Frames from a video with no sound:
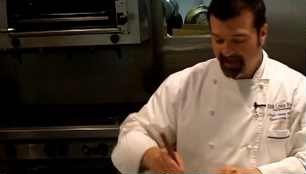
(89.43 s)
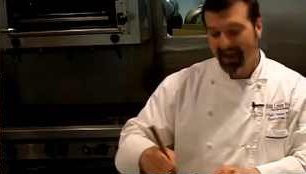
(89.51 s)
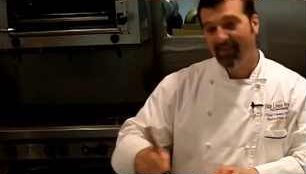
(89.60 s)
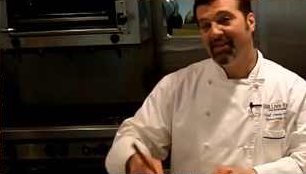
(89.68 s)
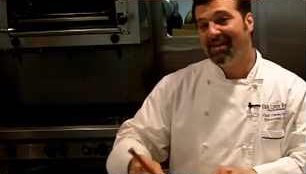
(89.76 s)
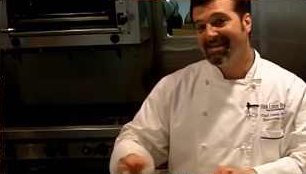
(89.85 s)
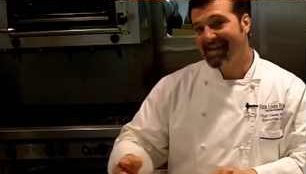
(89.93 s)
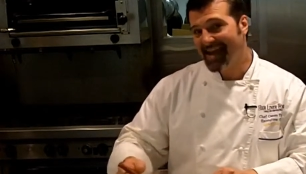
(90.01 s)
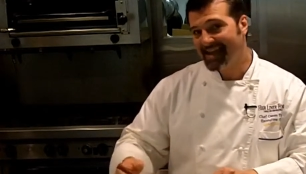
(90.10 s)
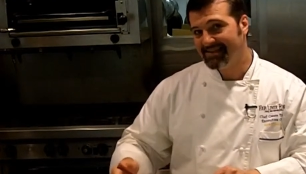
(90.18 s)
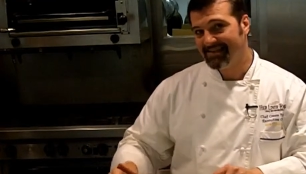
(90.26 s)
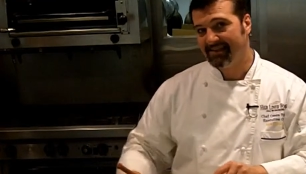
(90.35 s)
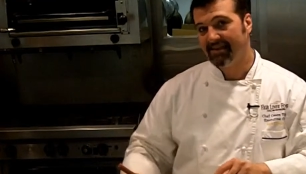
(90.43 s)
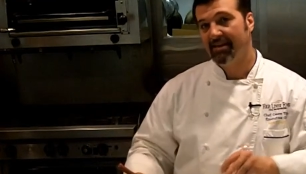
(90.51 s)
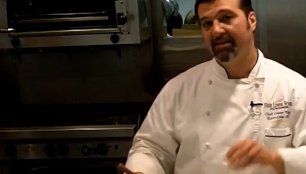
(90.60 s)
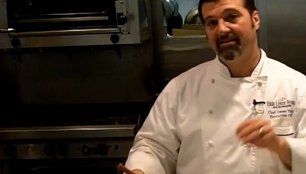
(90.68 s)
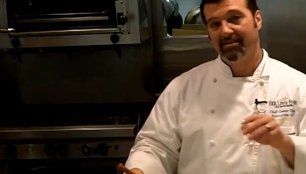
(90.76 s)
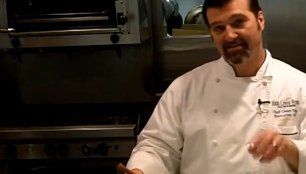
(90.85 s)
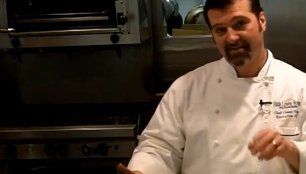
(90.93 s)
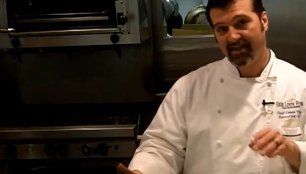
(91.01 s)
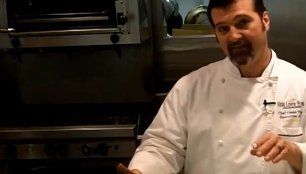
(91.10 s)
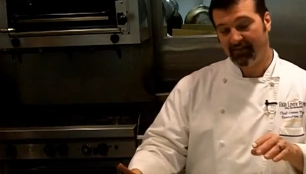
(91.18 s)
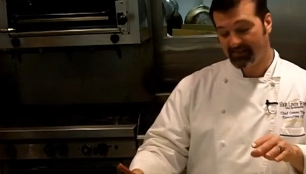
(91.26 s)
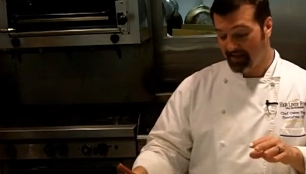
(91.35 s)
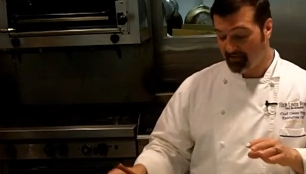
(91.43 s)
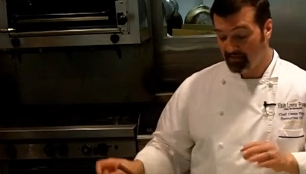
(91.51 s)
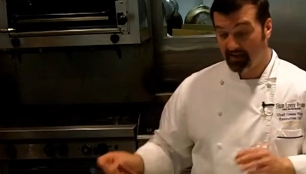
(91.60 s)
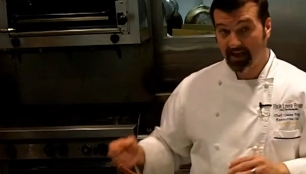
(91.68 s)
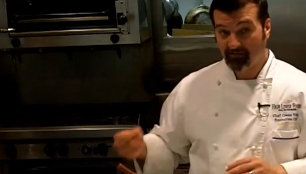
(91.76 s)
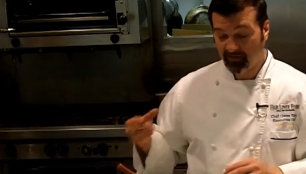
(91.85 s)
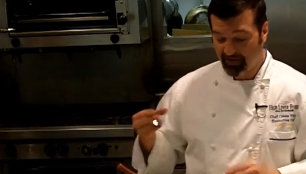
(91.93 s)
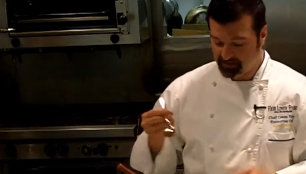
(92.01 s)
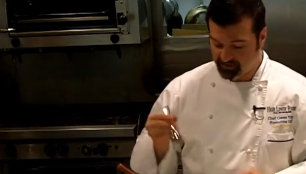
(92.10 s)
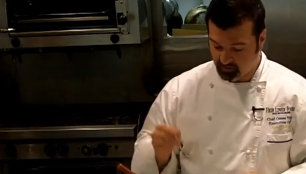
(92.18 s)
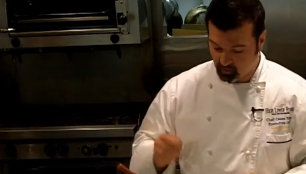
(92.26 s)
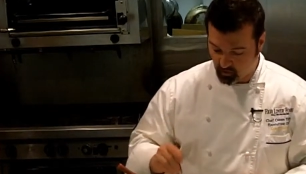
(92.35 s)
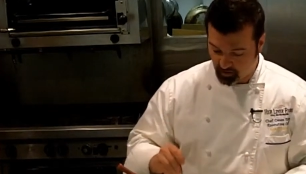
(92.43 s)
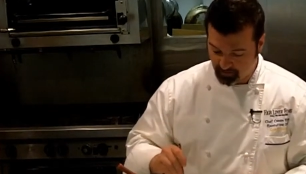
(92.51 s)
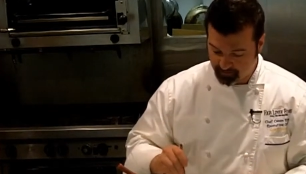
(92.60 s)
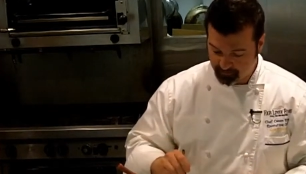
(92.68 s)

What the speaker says: and then taste it to see if it's at the level that you want.